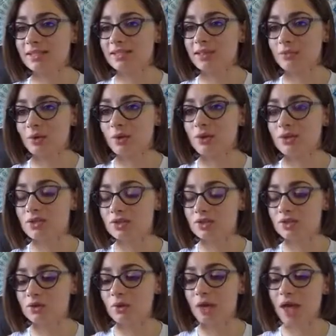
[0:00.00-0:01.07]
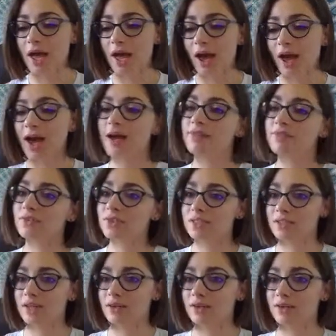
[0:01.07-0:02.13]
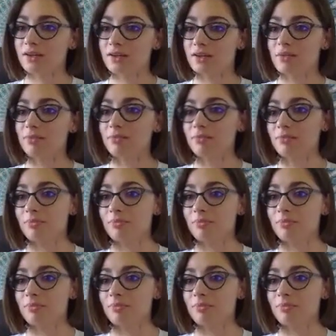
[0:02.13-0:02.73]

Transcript: and I'm going to have the standard that